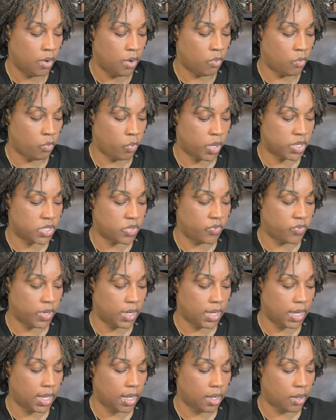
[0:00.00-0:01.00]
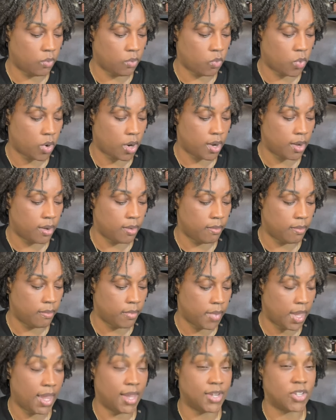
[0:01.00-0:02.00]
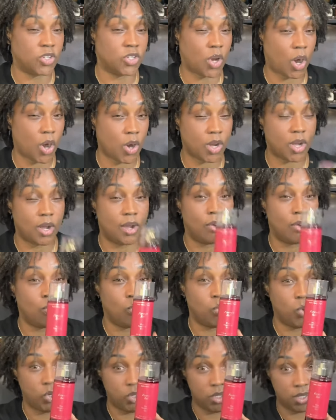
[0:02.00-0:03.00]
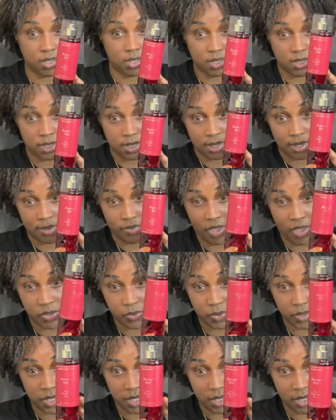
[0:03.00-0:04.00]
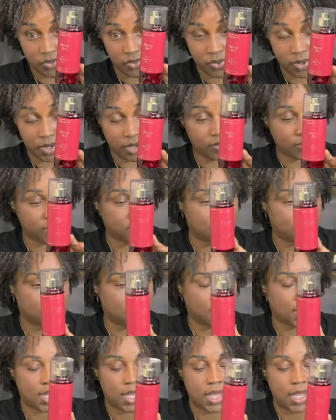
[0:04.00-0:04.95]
rich vanilla rum, and dark woods. That's what's in this fragrance.